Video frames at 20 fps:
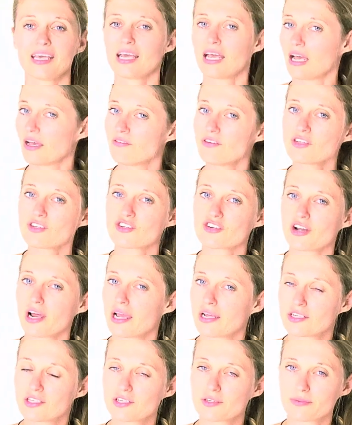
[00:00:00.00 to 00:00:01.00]
Have you
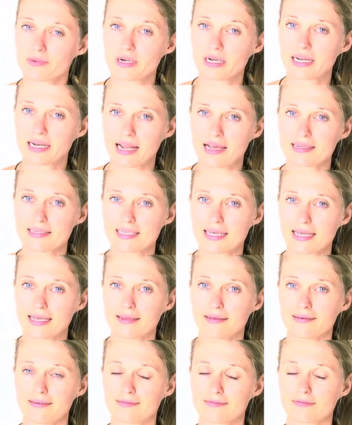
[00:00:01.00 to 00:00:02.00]
tried turmeric
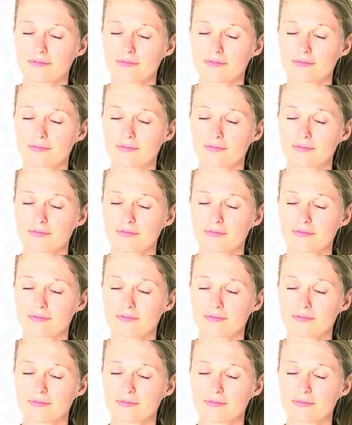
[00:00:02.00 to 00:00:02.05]
latte?